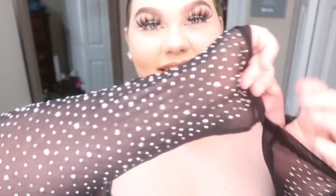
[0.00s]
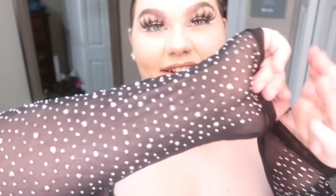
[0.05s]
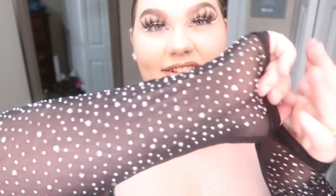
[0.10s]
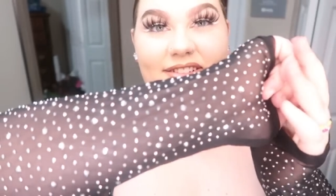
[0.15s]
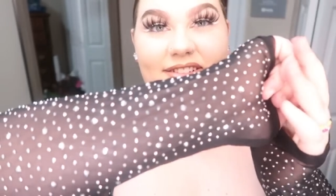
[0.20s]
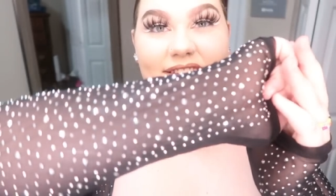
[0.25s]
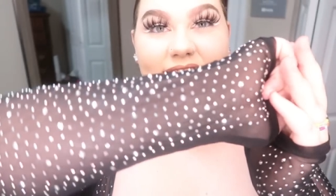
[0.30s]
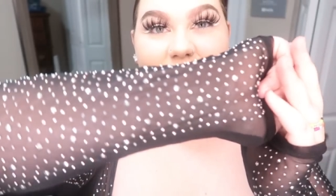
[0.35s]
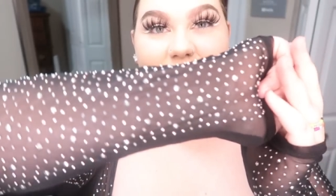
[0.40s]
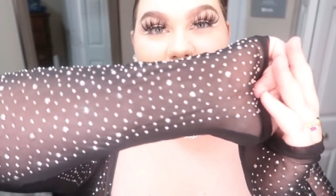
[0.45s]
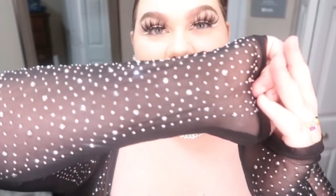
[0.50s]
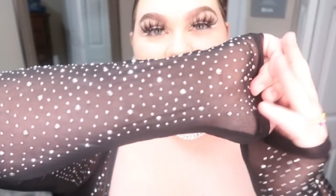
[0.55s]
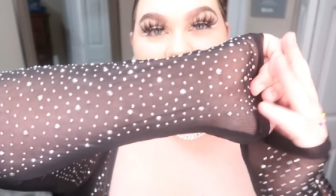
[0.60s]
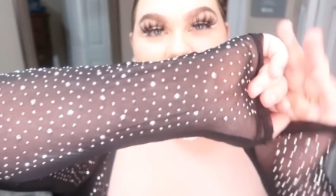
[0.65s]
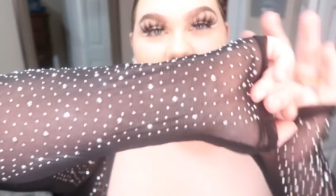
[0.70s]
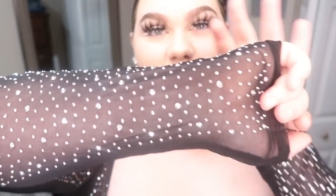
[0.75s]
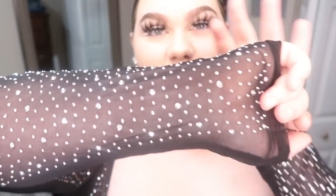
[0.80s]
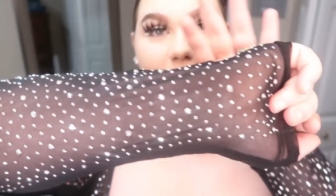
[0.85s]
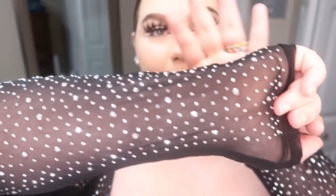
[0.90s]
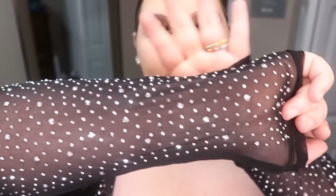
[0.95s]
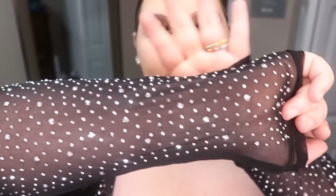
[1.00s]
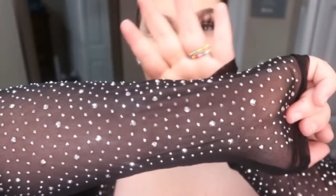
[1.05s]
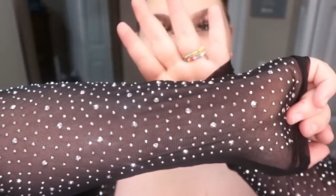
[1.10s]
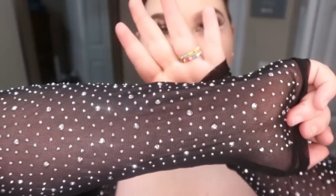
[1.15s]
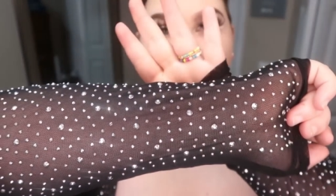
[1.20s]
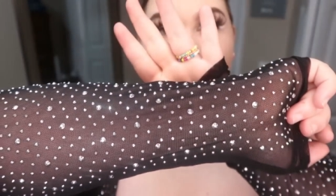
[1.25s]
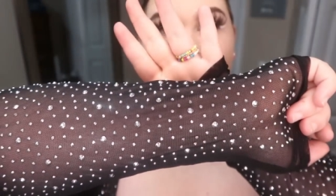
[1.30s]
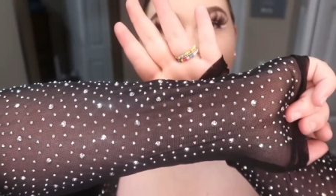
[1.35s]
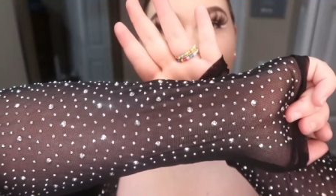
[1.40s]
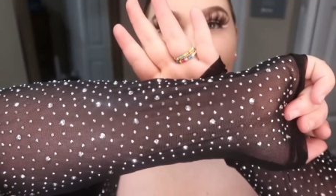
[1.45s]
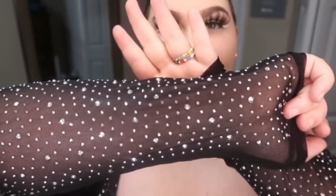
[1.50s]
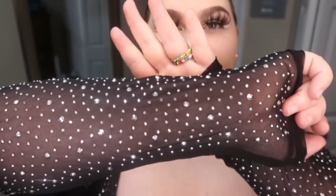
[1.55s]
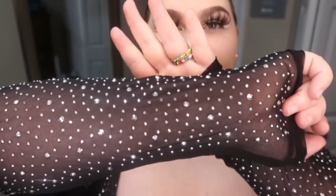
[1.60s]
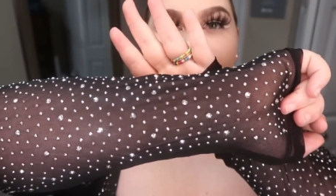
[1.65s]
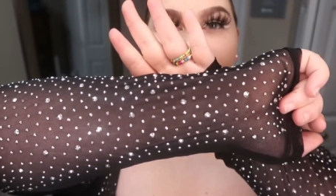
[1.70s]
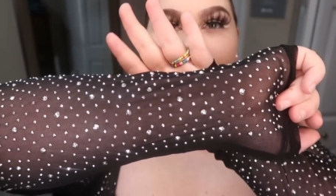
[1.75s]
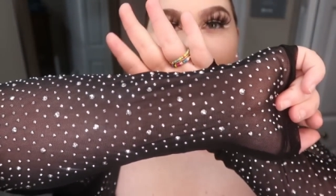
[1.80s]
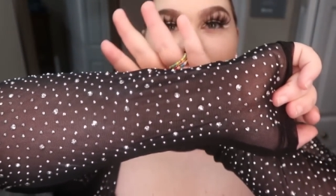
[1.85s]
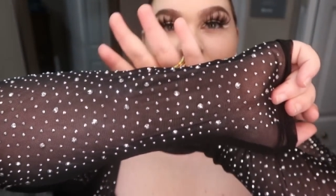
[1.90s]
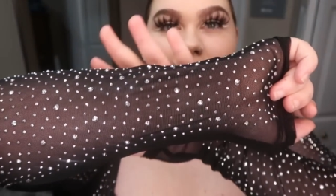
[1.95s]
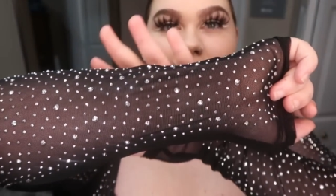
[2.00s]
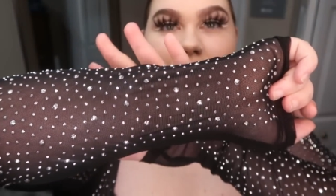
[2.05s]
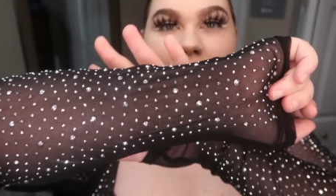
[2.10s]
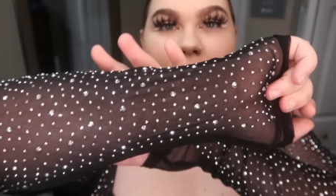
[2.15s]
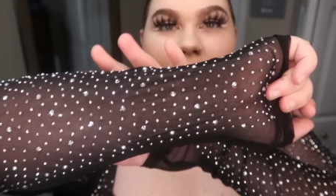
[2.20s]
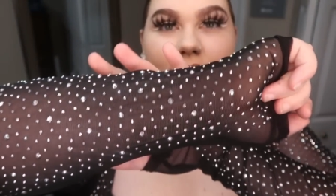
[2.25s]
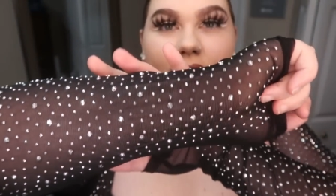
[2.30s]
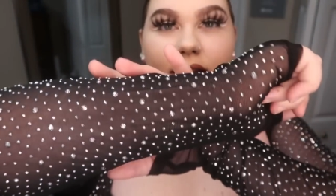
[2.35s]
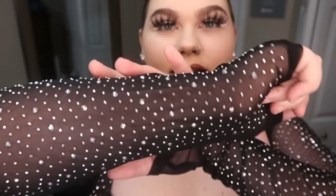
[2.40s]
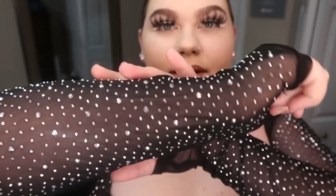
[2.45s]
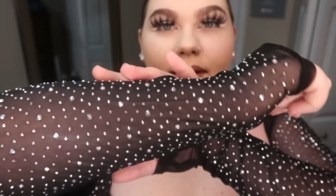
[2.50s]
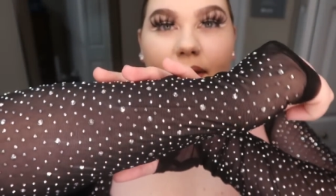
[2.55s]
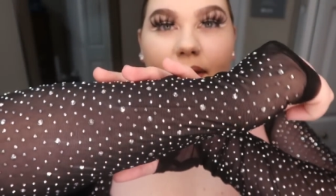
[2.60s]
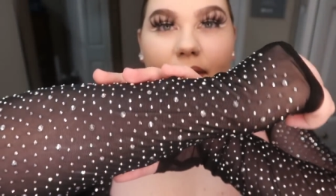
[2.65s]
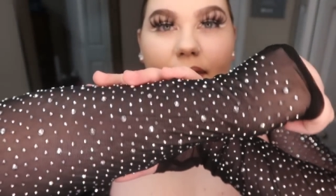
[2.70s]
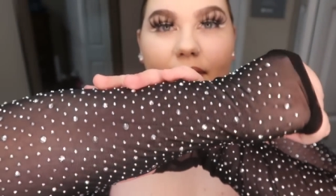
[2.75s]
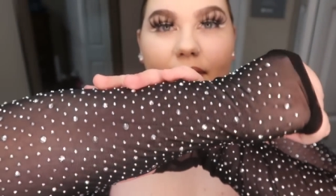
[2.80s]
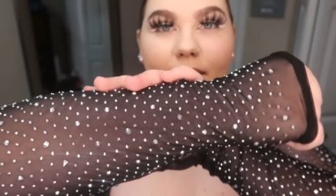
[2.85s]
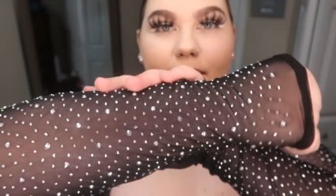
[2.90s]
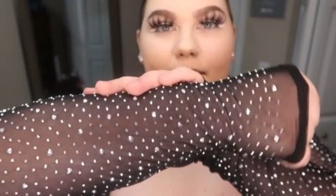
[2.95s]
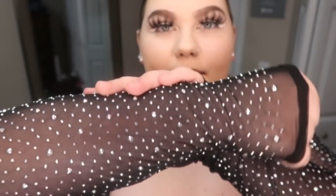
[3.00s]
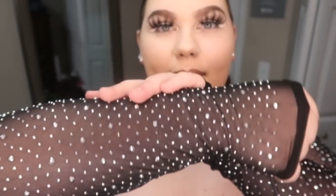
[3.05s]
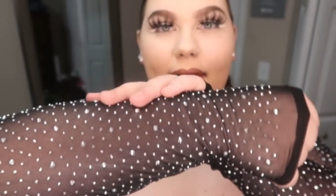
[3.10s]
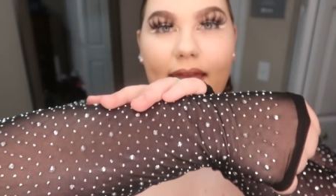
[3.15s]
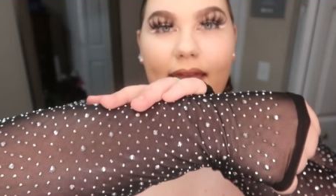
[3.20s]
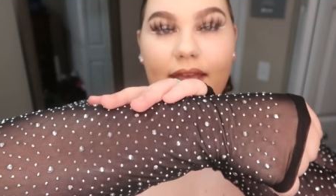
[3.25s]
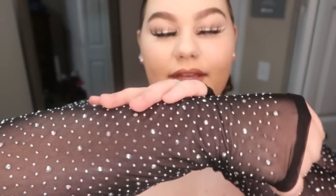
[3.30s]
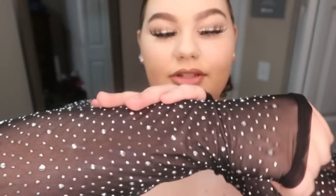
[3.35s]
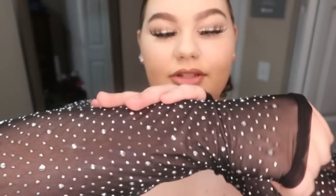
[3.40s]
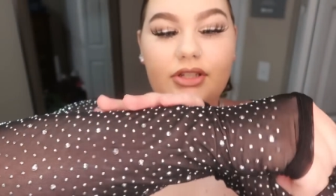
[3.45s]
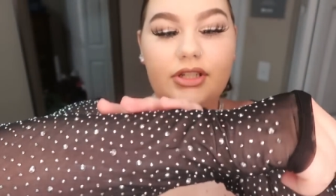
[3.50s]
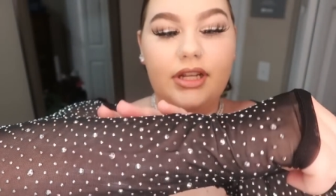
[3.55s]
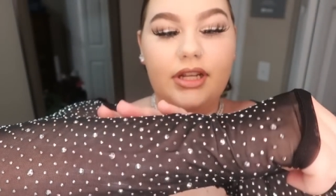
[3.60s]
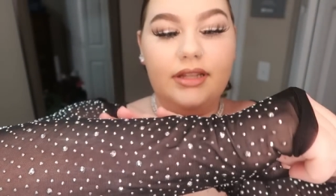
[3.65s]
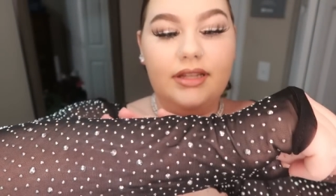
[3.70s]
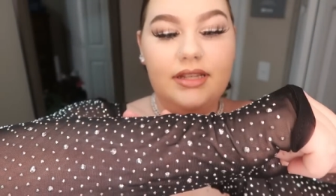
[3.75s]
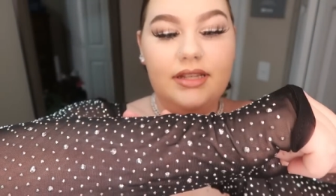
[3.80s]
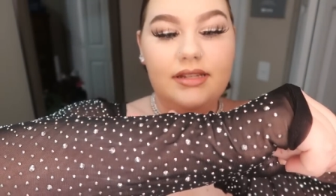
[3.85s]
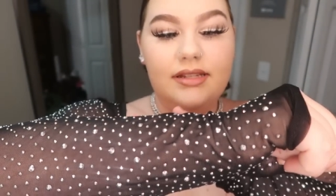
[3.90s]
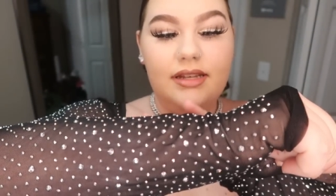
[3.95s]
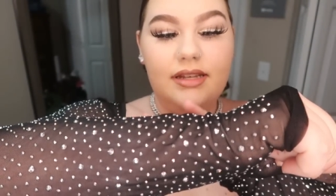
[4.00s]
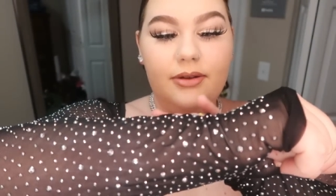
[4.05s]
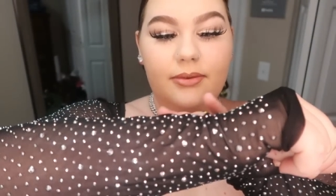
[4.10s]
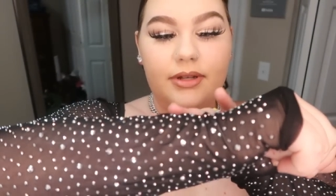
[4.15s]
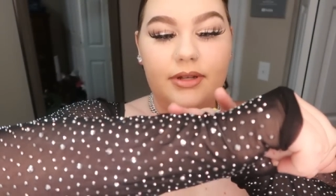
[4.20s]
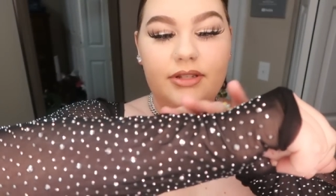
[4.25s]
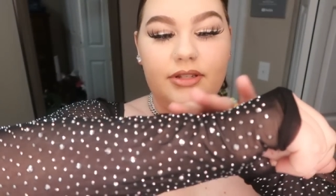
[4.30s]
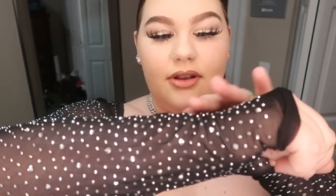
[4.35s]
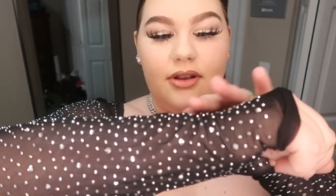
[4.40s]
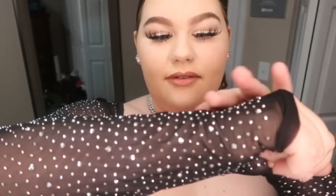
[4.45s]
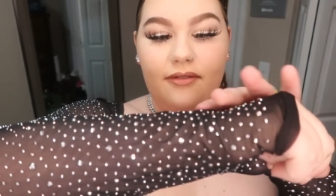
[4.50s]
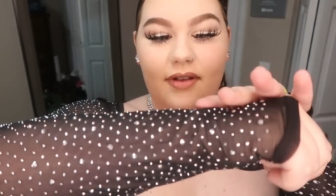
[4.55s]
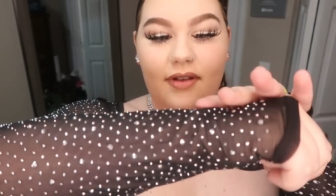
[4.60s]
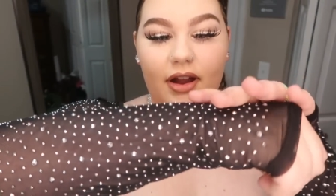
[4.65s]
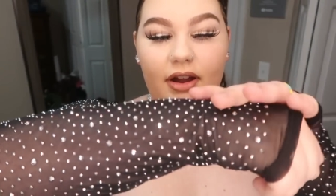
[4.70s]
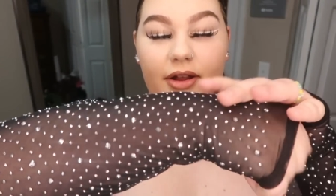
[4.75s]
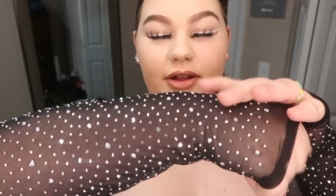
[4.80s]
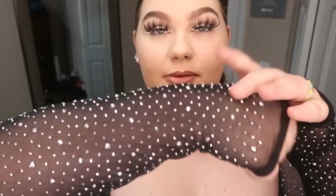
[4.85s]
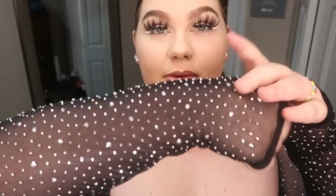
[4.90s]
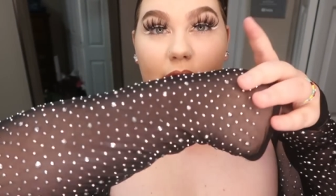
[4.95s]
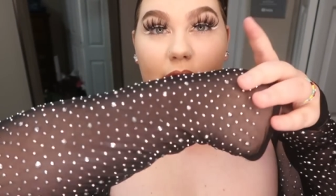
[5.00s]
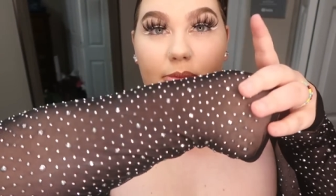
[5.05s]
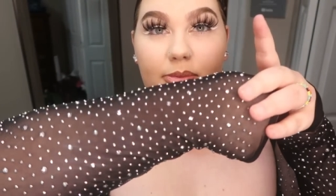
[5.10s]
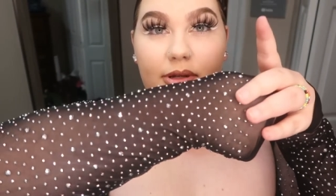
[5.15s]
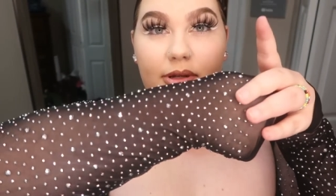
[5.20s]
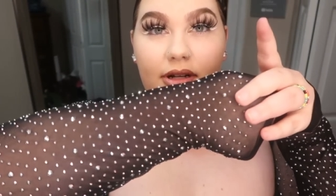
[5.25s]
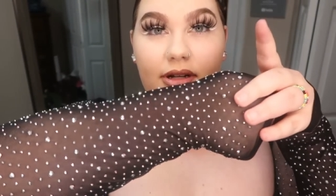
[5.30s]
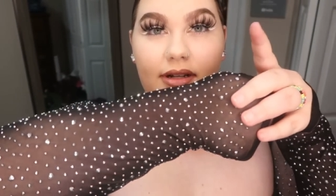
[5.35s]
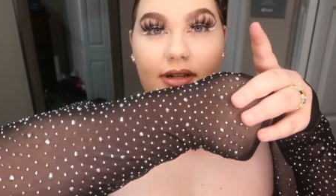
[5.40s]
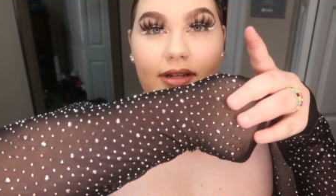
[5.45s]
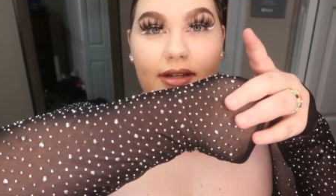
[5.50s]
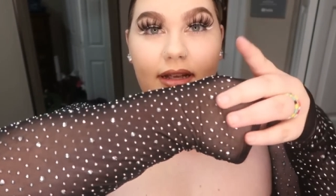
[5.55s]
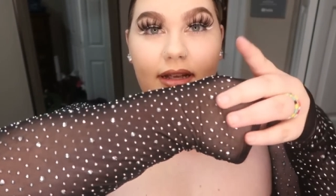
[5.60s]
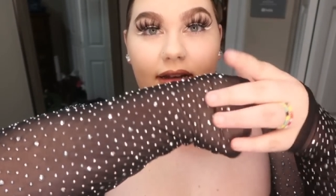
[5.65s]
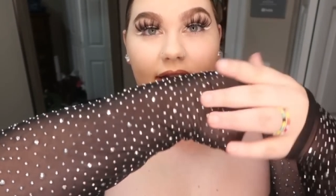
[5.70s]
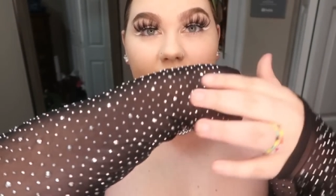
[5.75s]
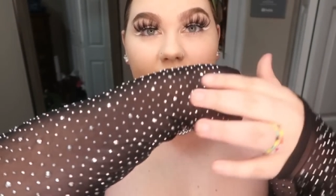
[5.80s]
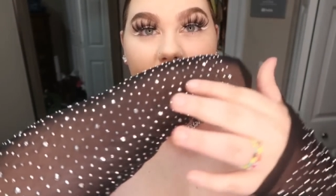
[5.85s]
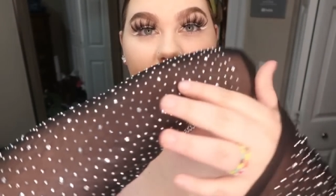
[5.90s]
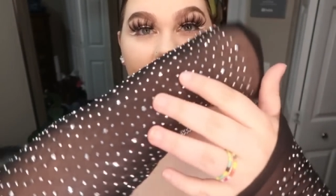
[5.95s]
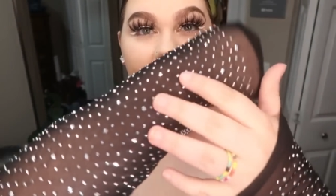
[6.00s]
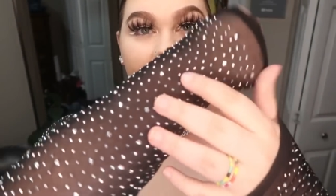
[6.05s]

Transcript: Here's the close-up of the mesh and these sequins are very well put on.